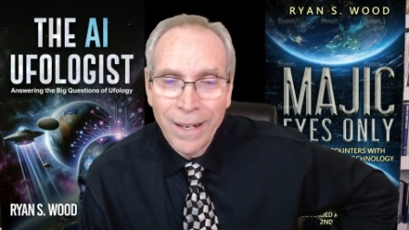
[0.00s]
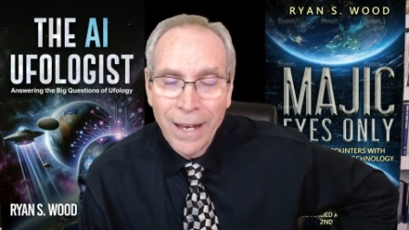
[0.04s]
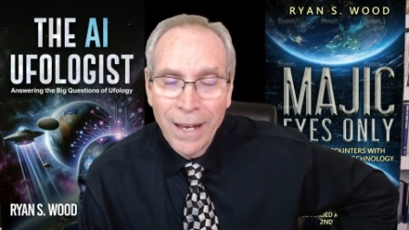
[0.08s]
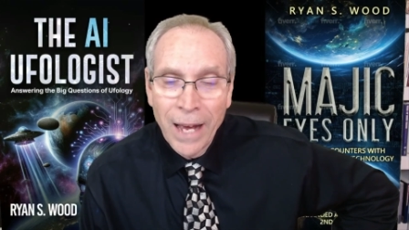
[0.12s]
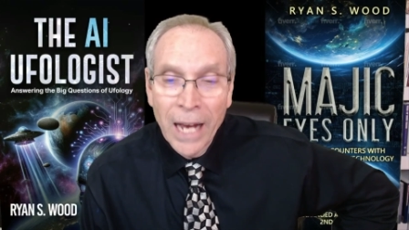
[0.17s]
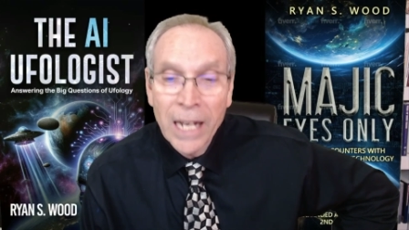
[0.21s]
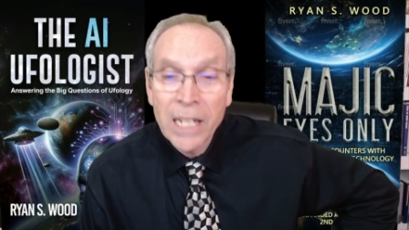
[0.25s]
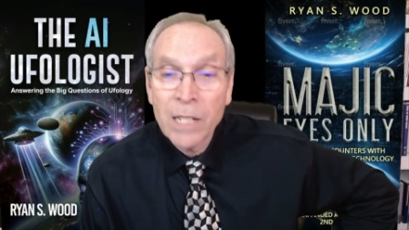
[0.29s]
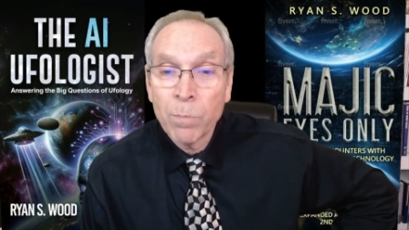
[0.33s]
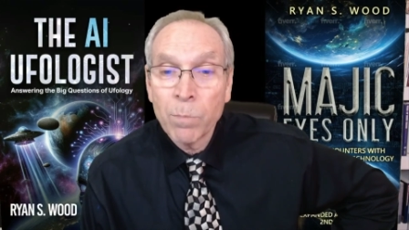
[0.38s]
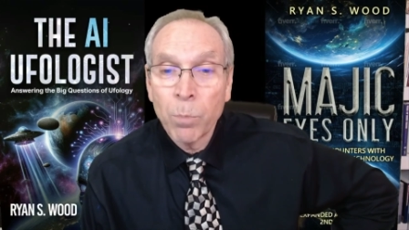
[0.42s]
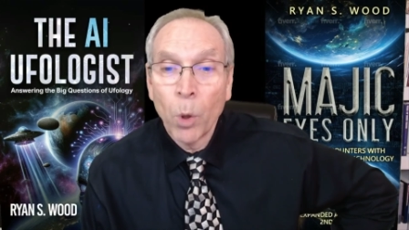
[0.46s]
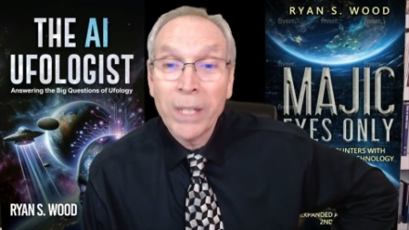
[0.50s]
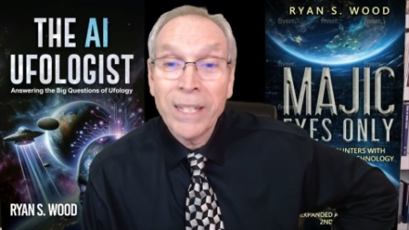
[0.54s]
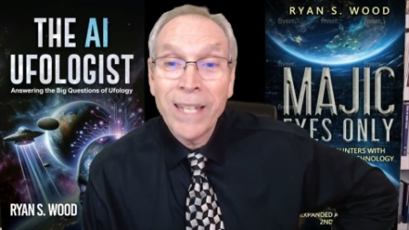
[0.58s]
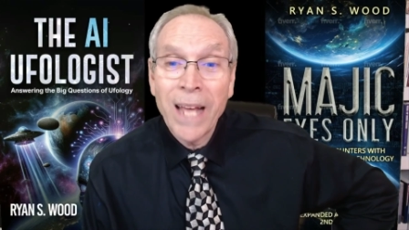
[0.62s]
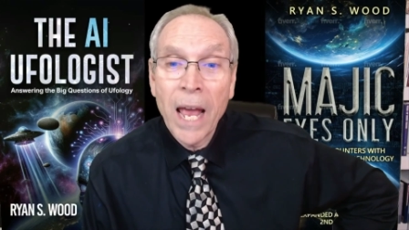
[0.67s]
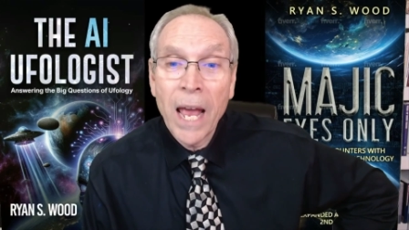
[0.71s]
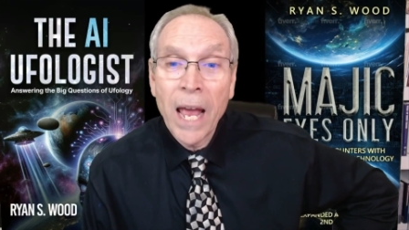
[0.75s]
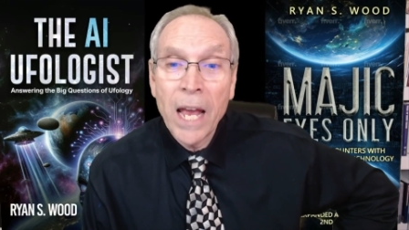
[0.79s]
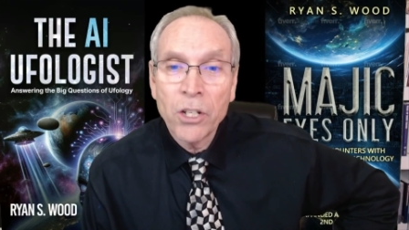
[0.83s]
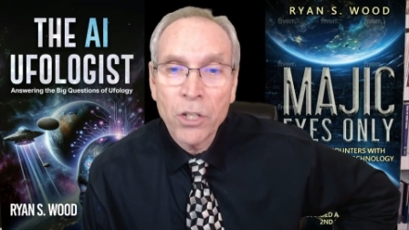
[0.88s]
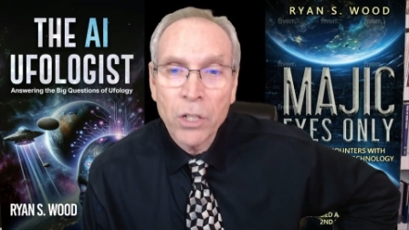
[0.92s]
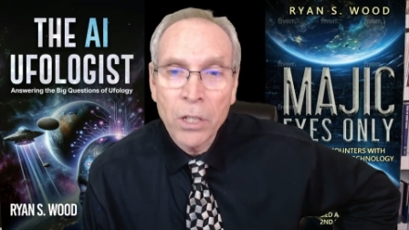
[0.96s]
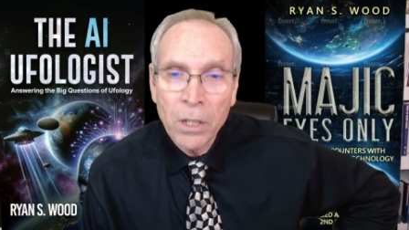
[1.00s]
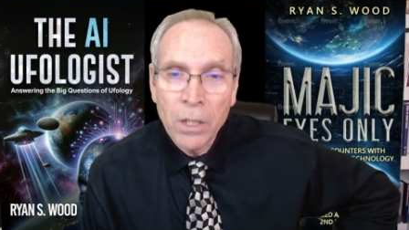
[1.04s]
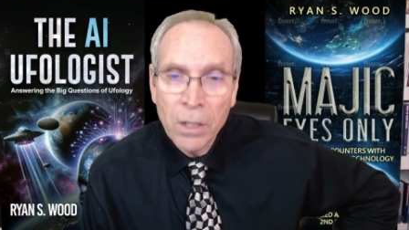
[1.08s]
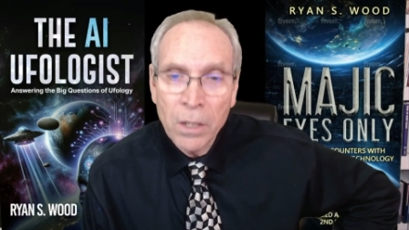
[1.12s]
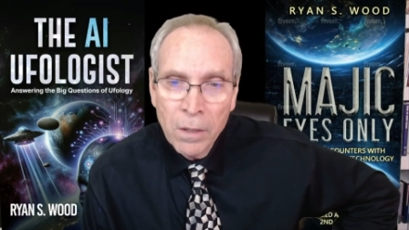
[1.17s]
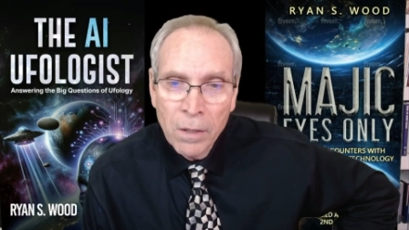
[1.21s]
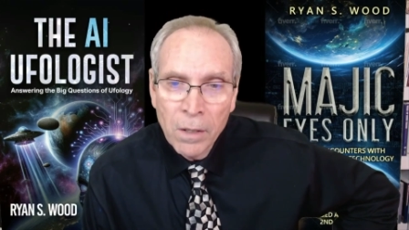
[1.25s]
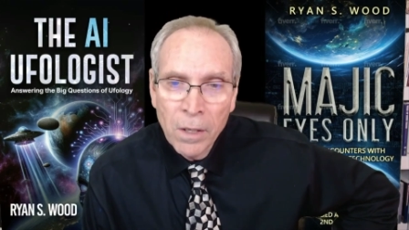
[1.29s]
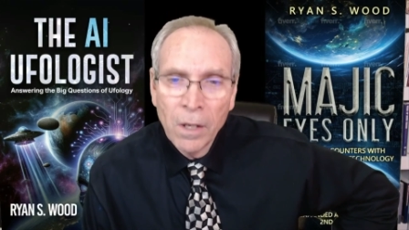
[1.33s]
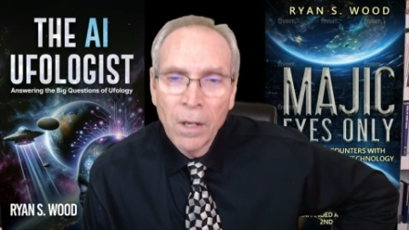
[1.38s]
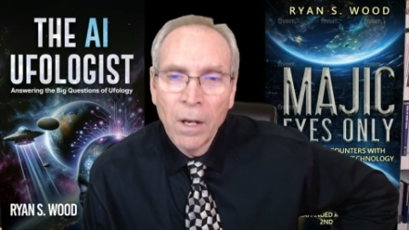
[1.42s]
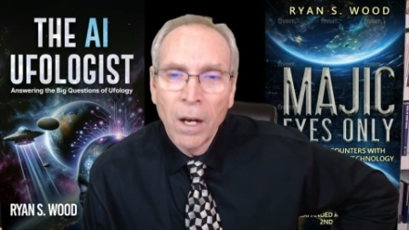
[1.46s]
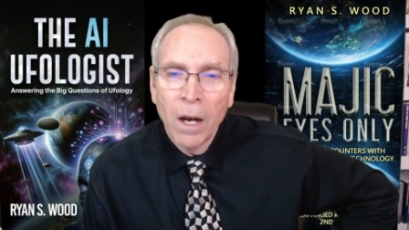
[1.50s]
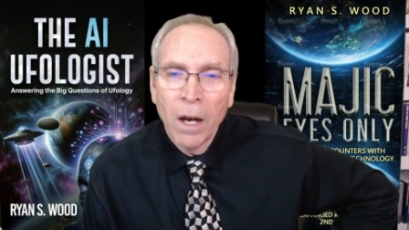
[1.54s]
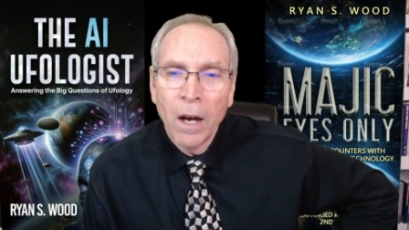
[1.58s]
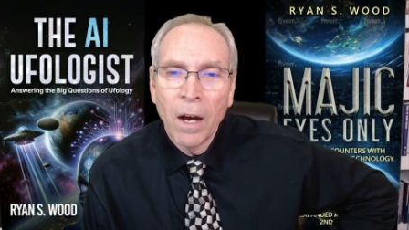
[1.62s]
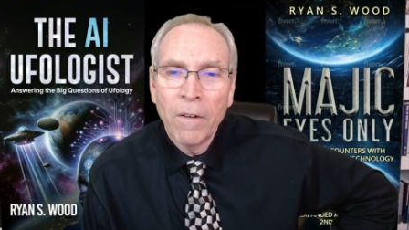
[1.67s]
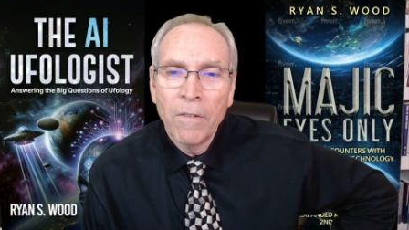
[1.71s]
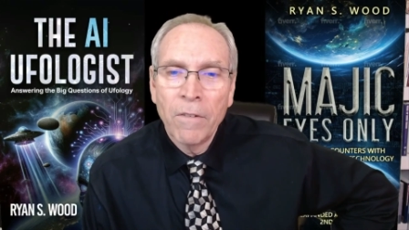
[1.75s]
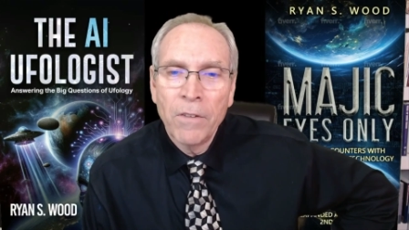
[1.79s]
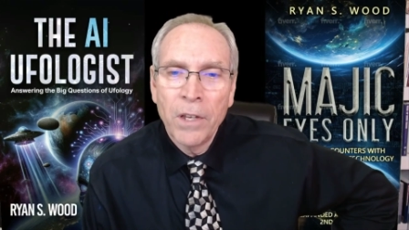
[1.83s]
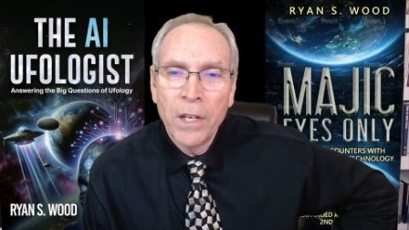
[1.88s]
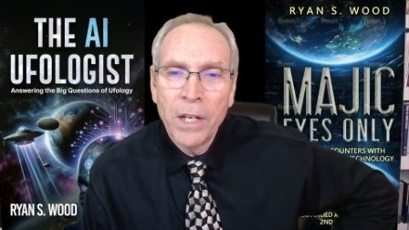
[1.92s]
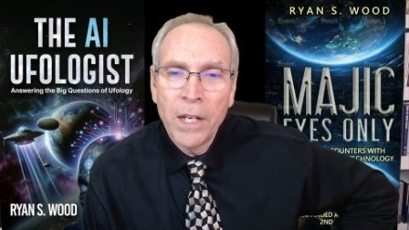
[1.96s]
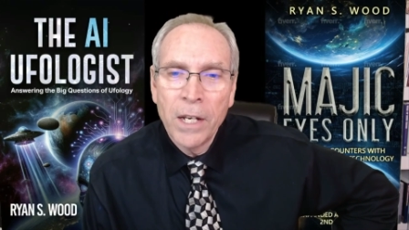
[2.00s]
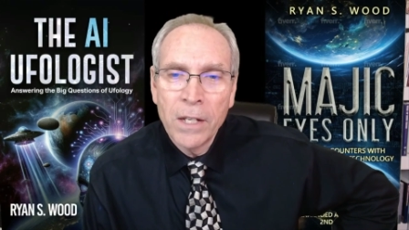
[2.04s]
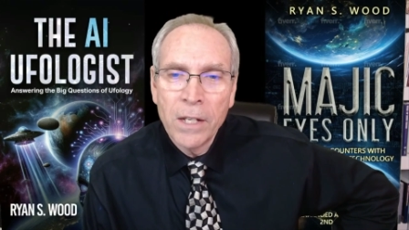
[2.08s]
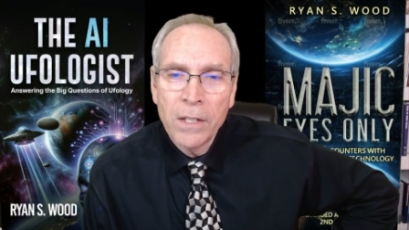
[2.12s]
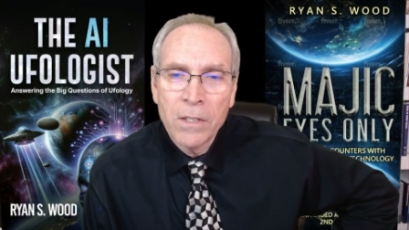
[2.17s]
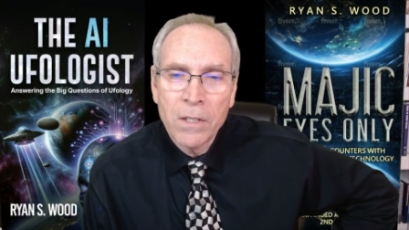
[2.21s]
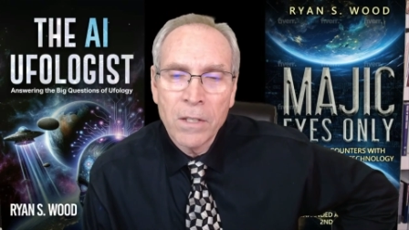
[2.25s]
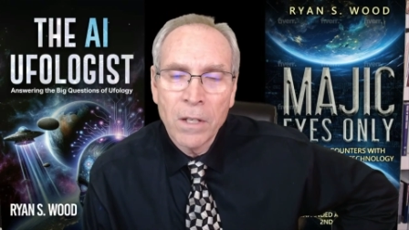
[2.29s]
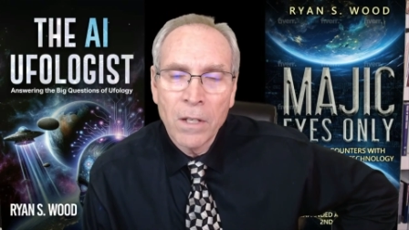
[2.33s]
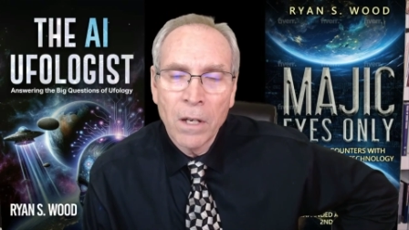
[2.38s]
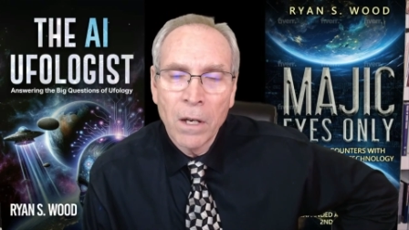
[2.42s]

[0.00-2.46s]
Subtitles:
exploitation of these